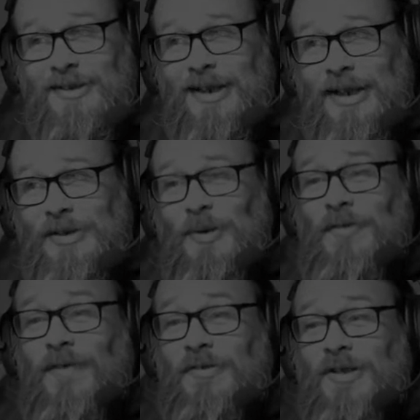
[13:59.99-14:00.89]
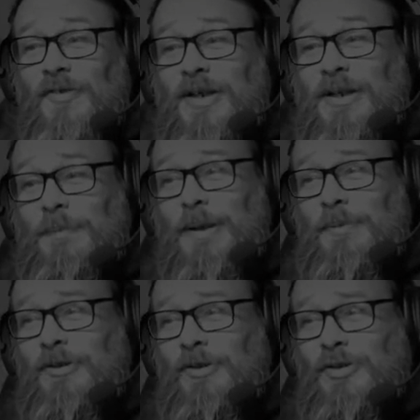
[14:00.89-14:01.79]
And that's what I found generally that
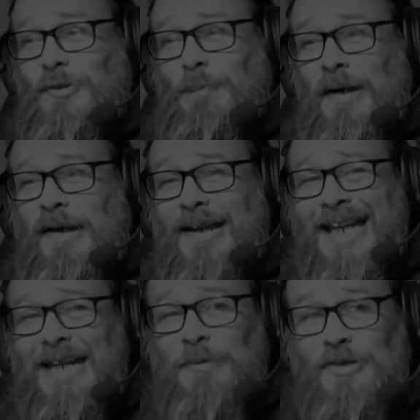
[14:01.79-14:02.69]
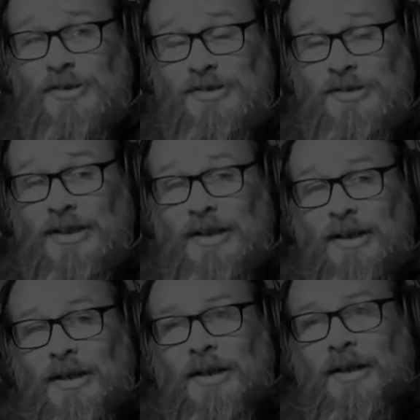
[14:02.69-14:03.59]
people are not just buying images,
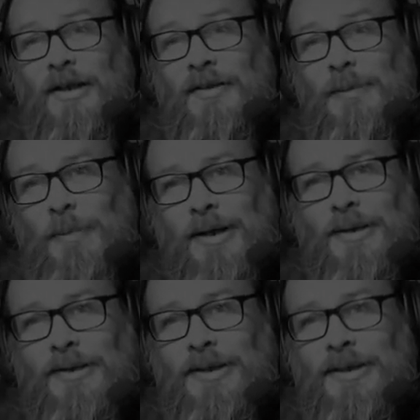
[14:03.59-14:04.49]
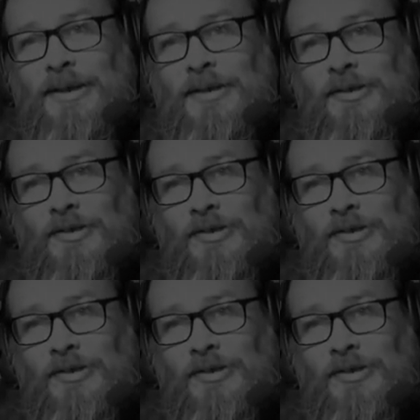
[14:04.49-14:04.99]
they're buying the